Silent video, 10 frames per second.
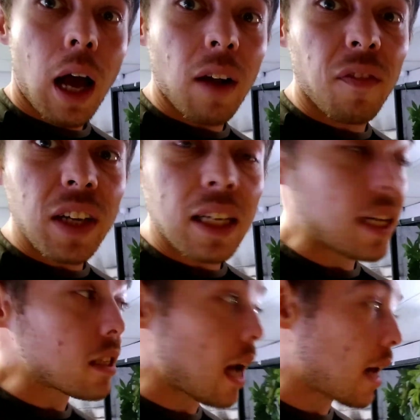and I think
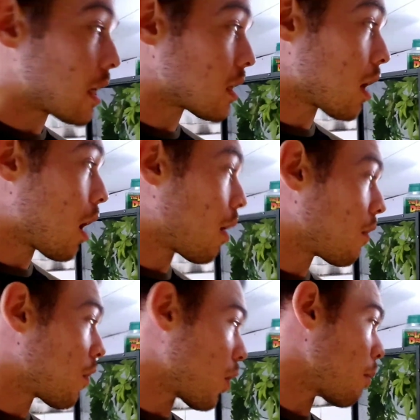he's had his
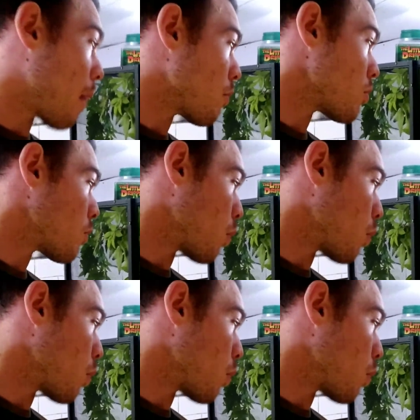full amount